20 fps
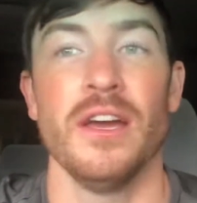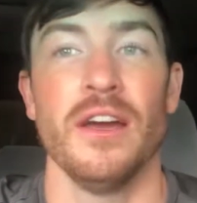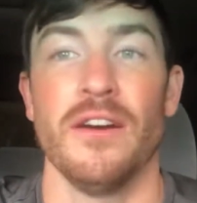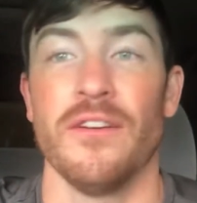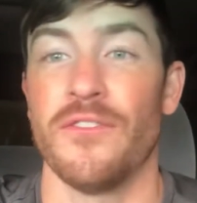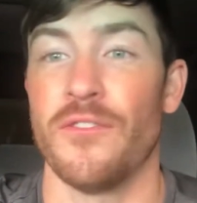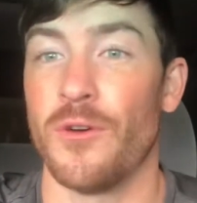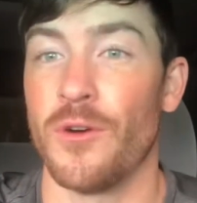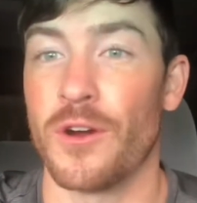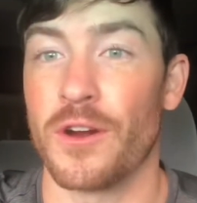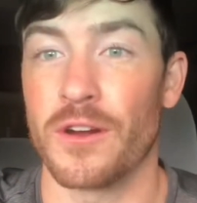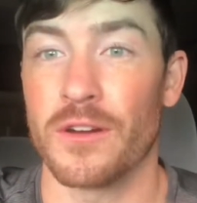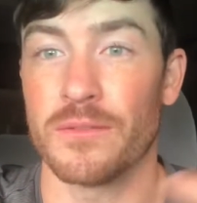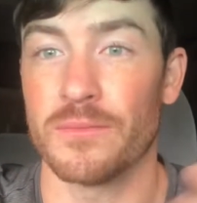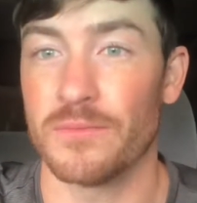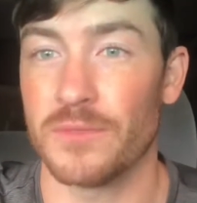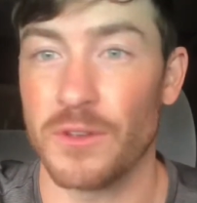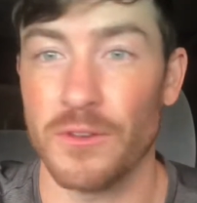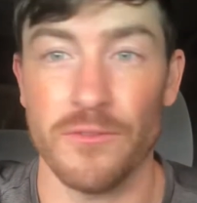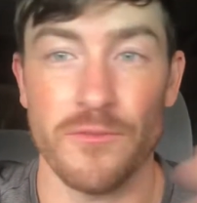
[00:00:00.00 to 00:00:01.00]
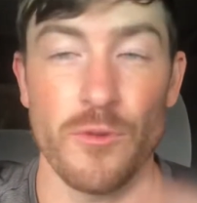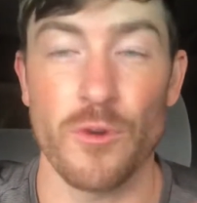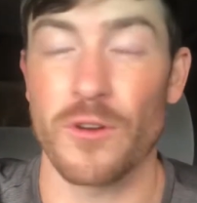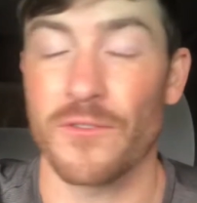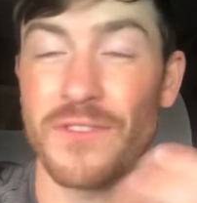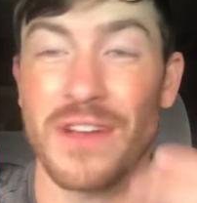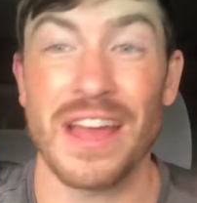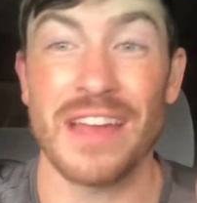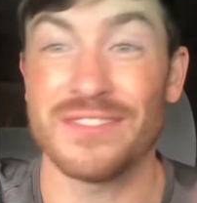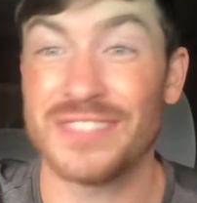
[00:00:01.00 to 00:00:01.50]
for 4,
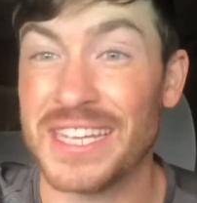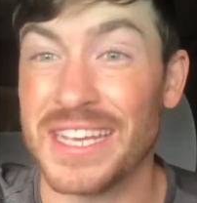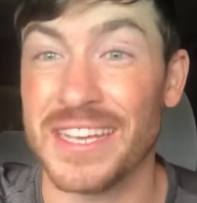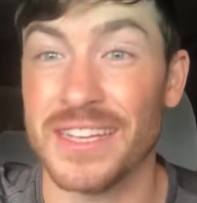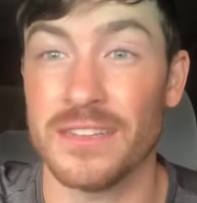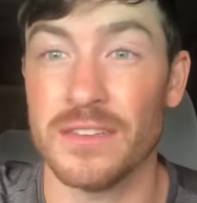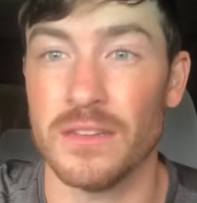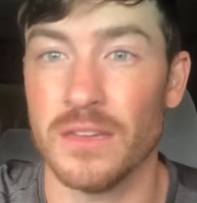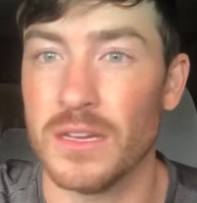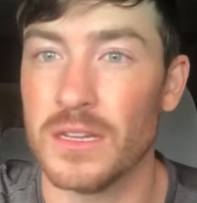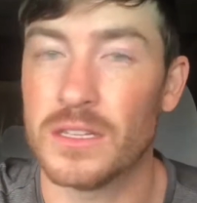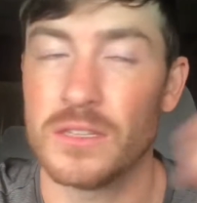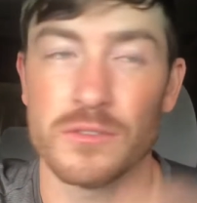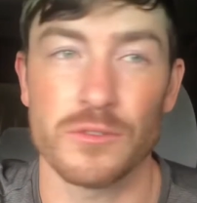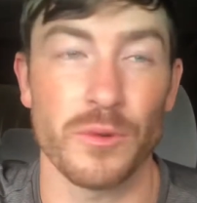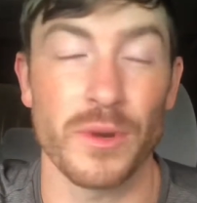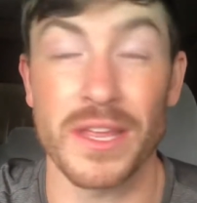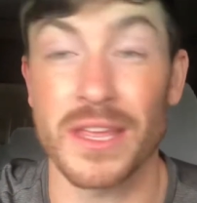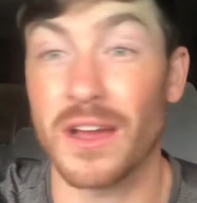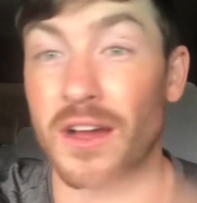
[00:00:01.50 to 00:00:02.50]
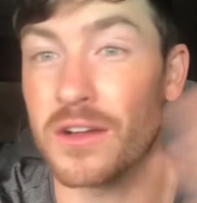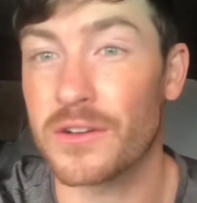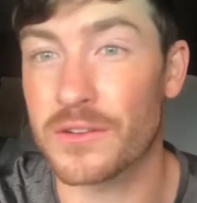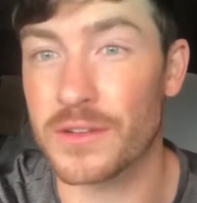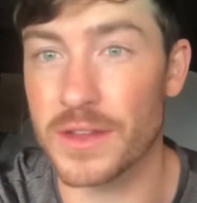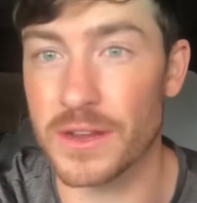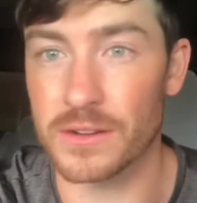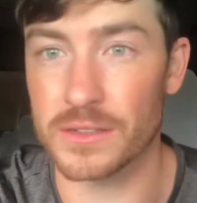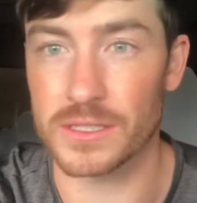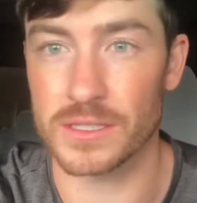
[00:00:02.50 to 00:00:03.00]
5, 10, 20, 100
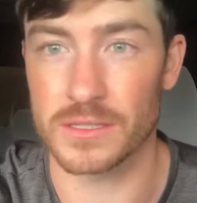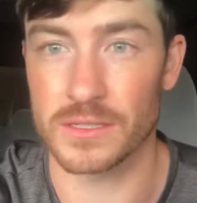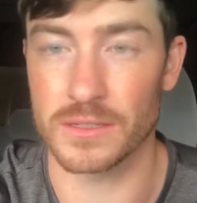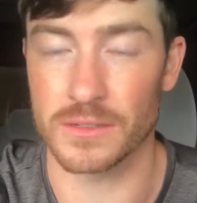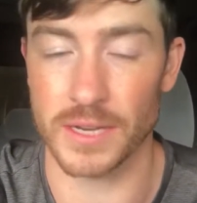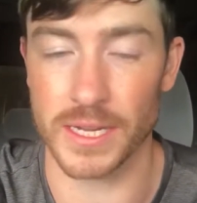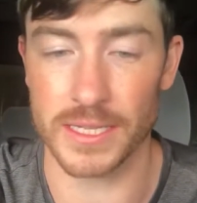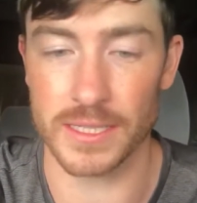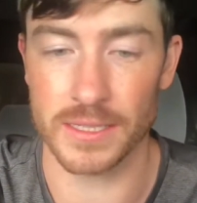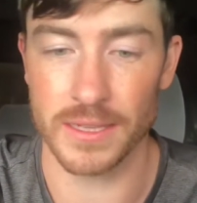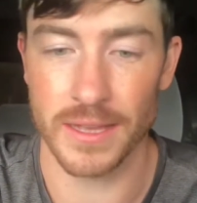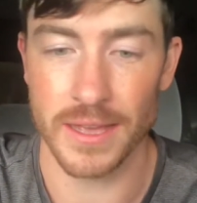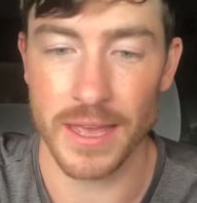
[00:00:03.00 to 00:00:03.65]
years, right?